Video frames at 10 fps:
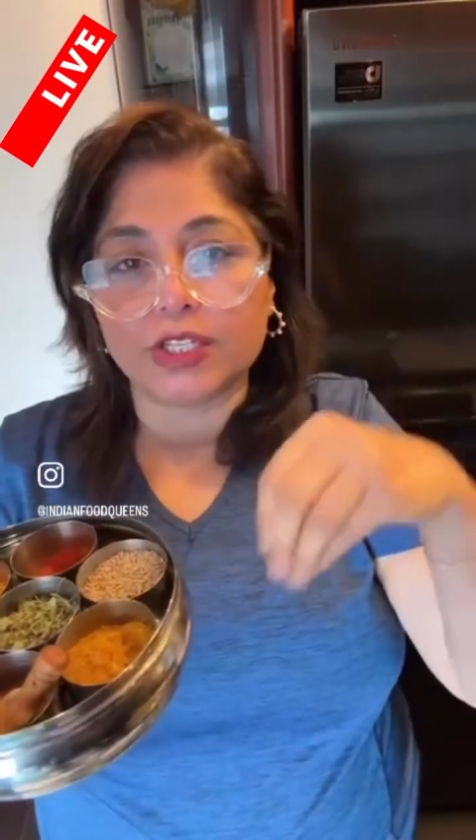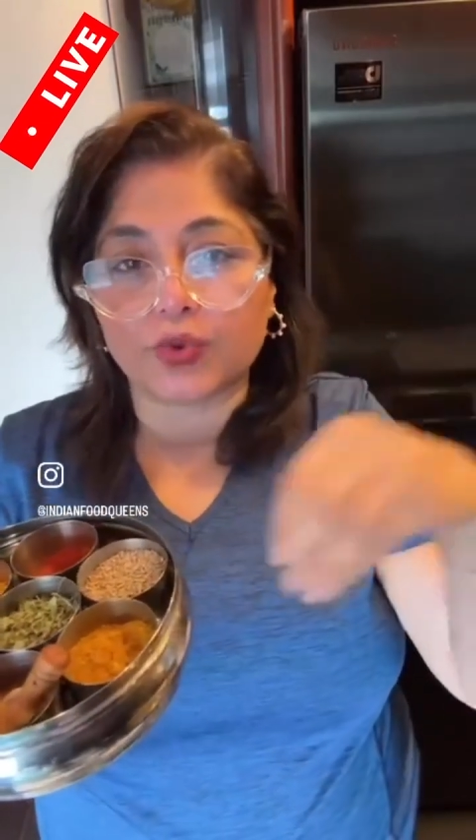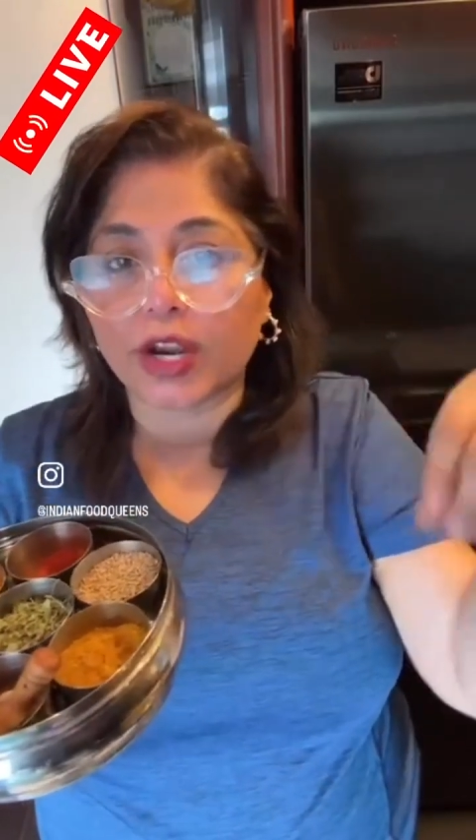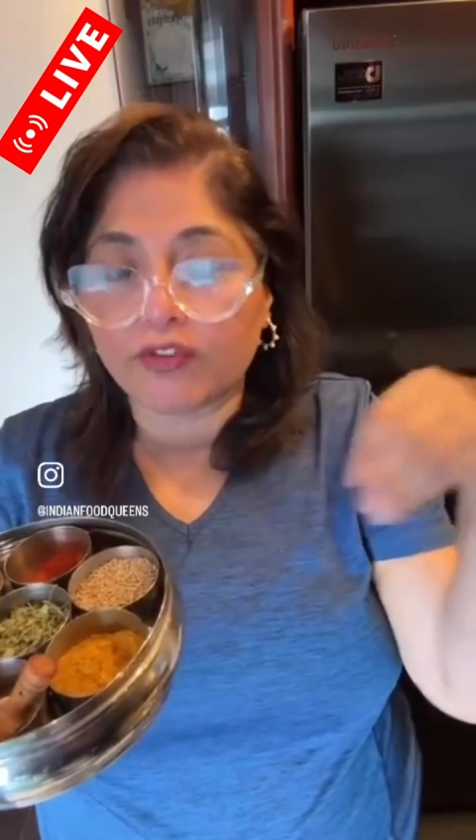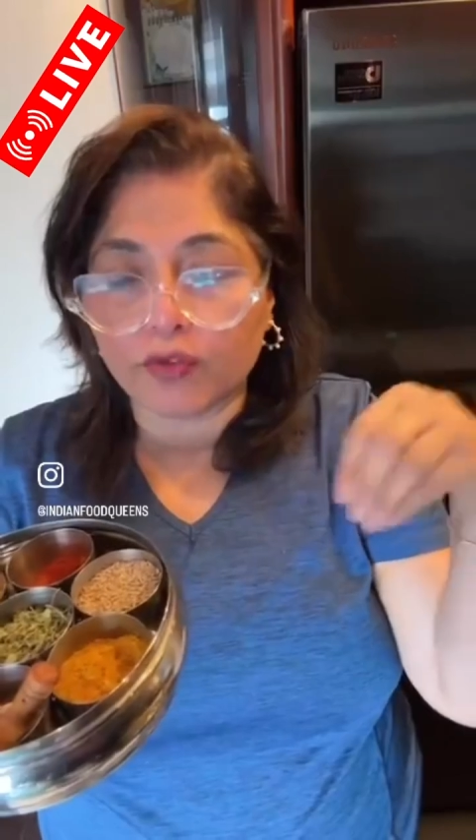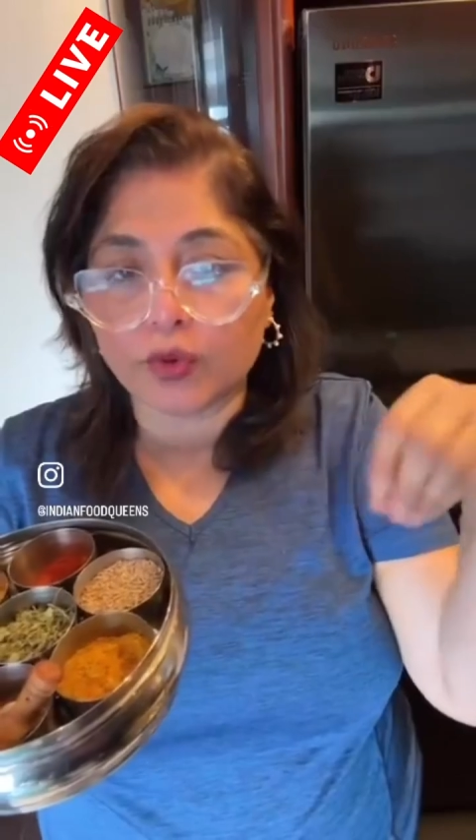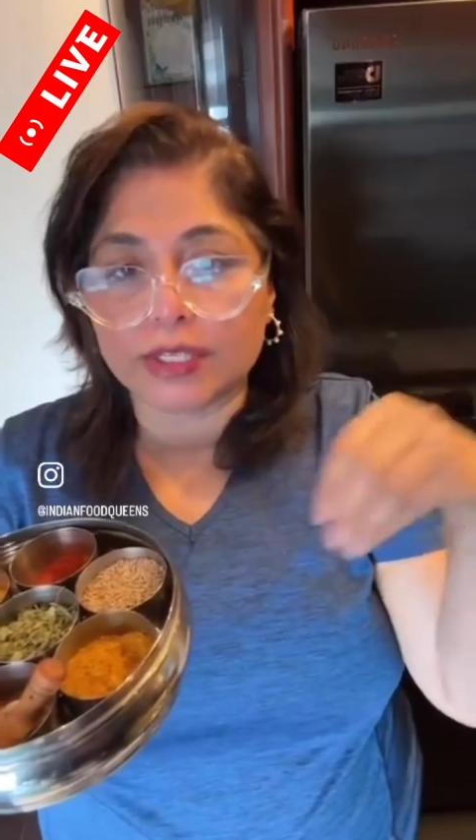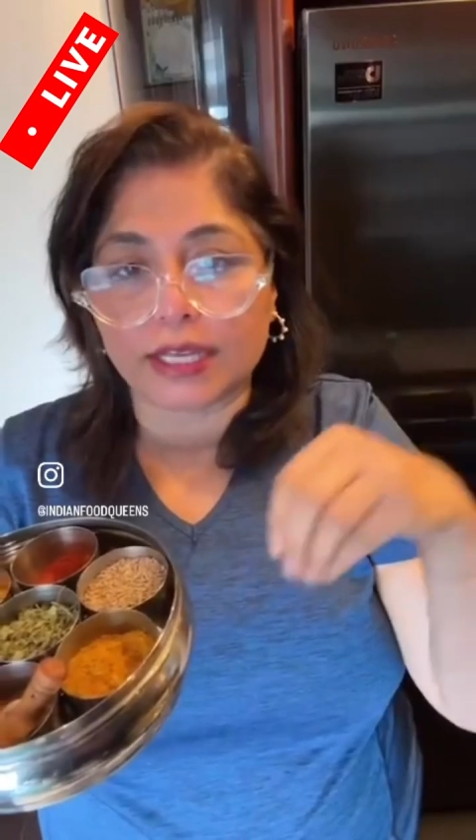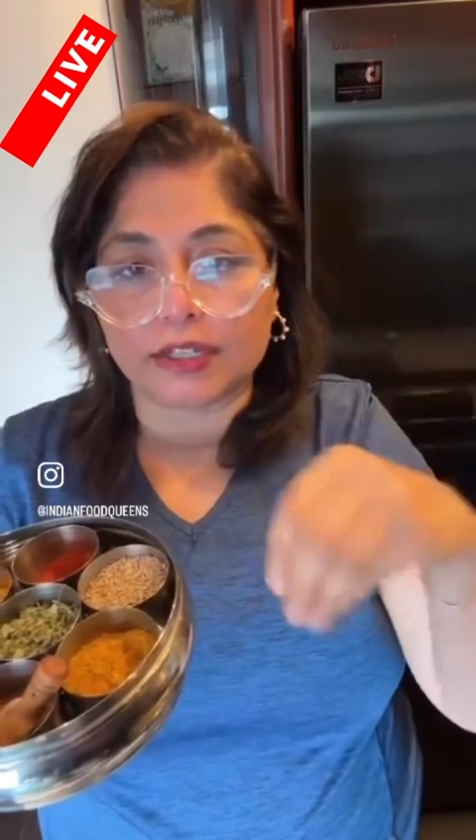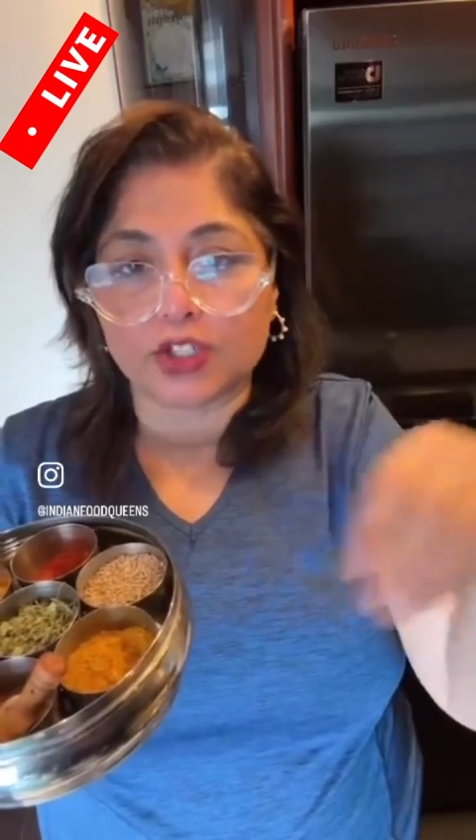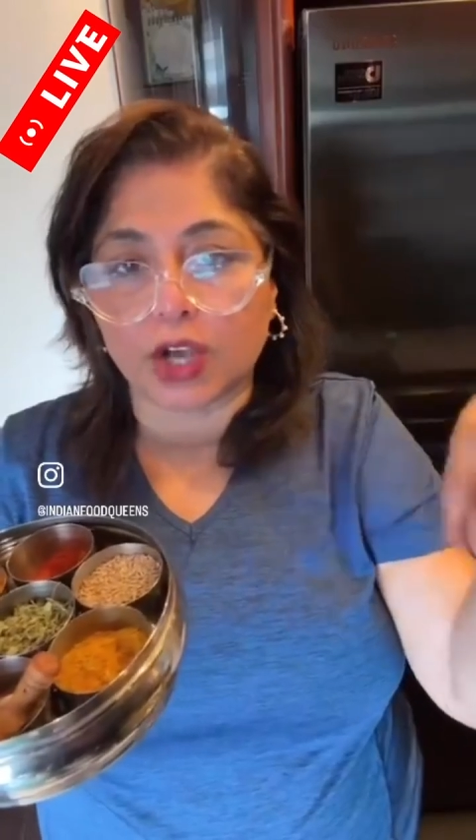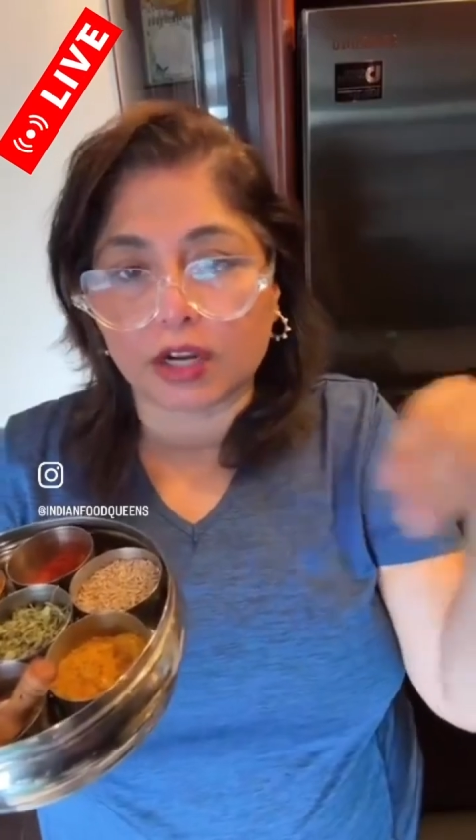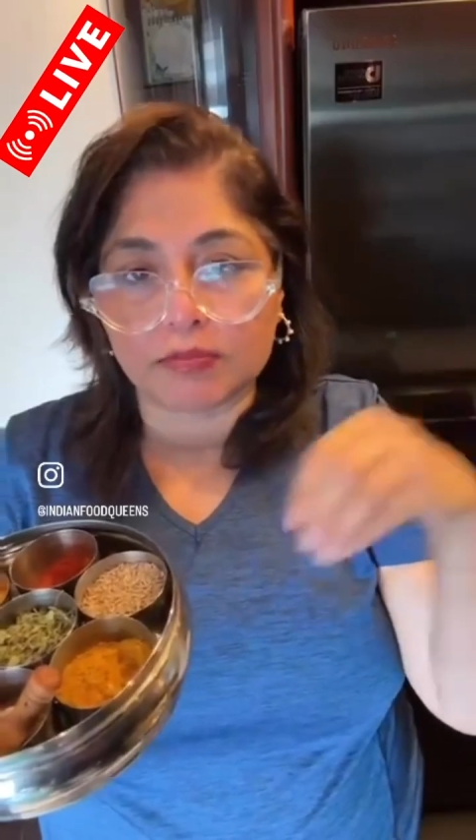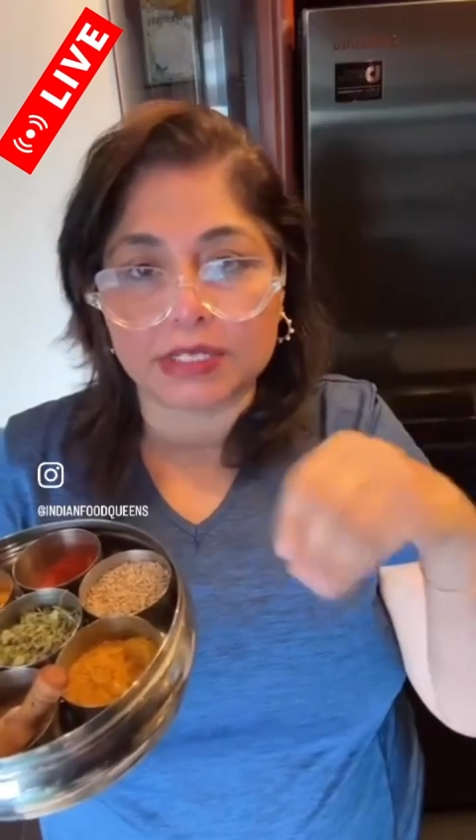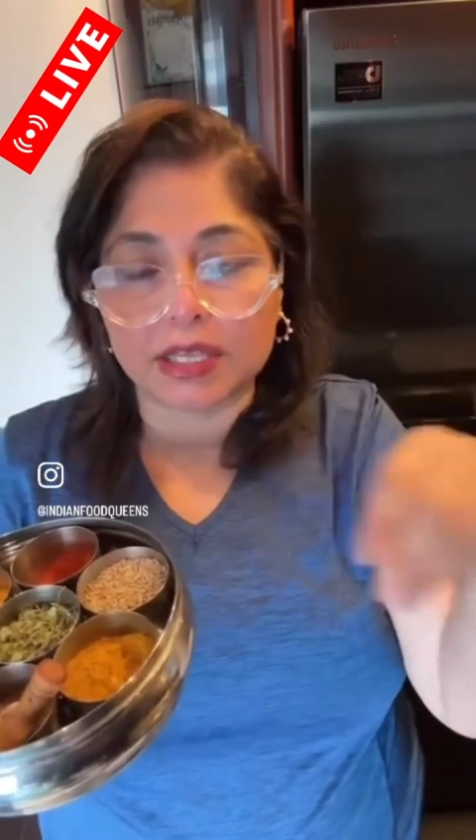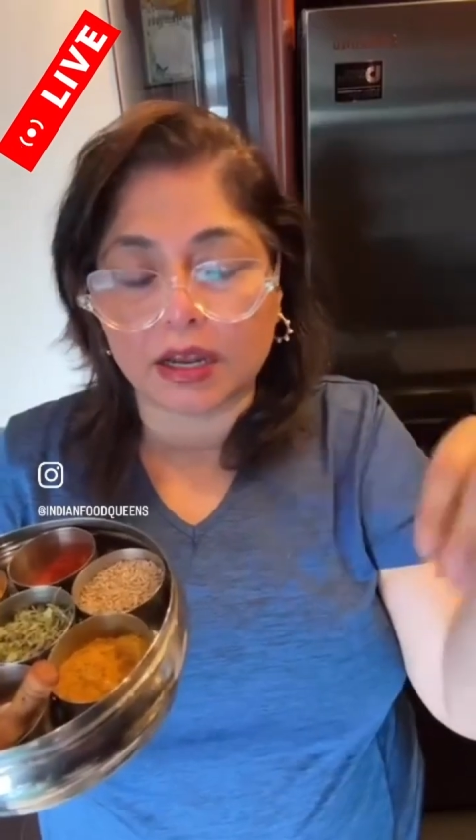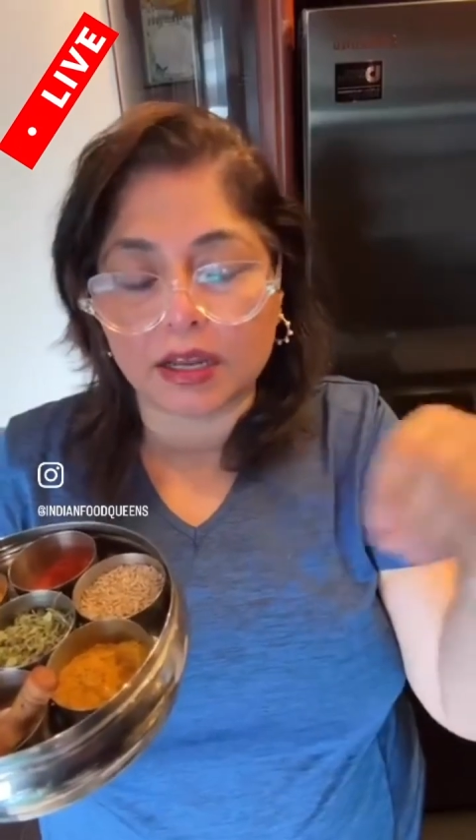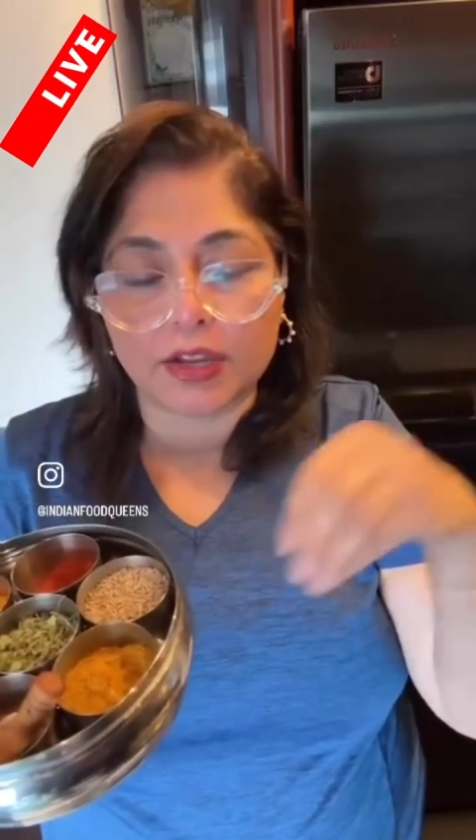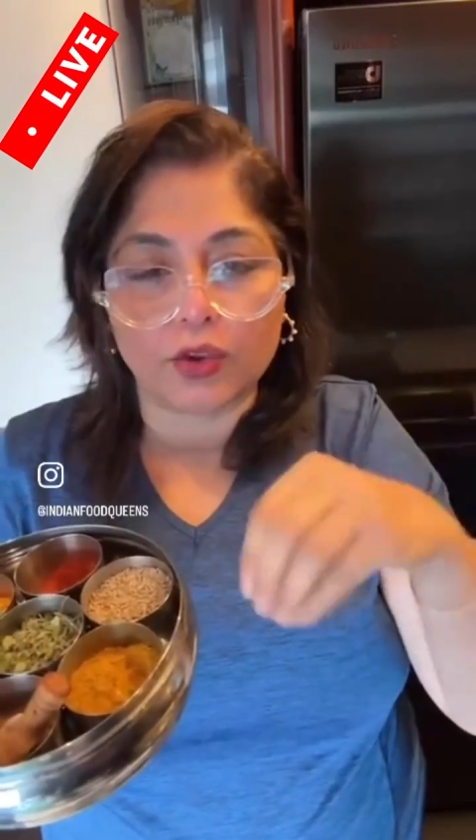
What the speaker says: street foods like a chaat masala,